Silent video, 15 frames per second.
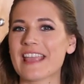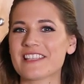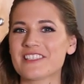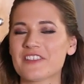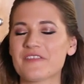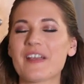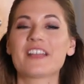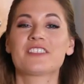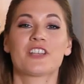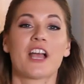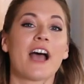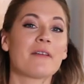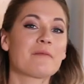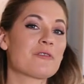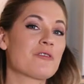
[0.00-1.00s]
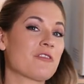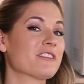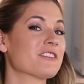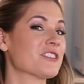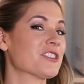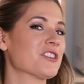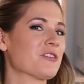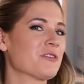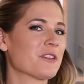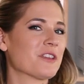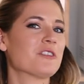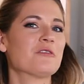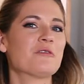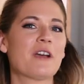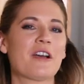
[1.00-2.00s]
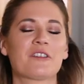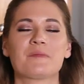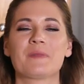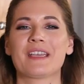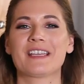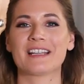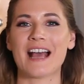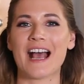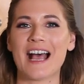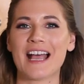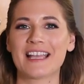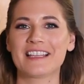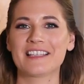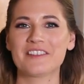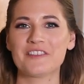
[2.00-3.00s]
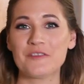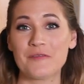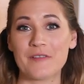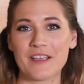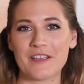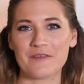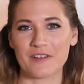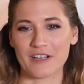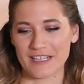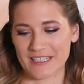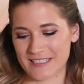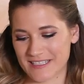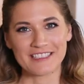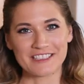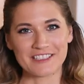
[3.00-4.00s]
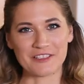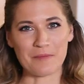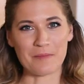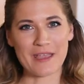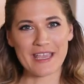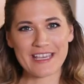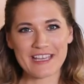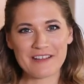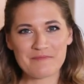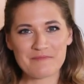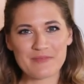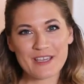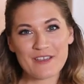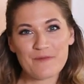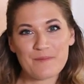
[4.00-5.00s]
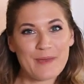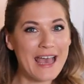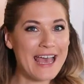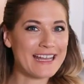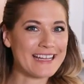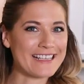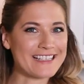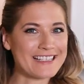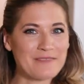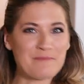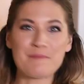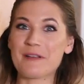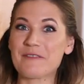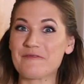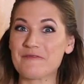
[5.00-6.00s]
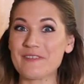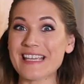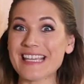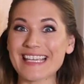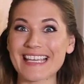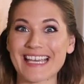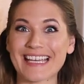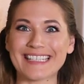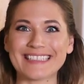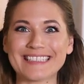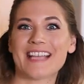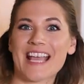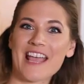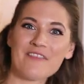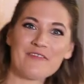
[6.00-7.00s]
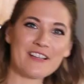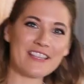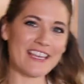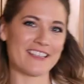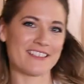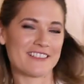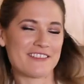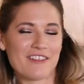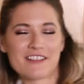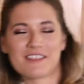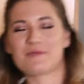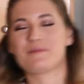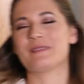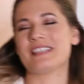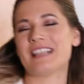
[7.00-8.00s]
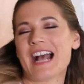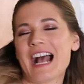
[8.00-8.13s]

Edgy Veg, I'm going to show you how to make an island favorite. Jamaican beef patties, but vegan. Everything's going to be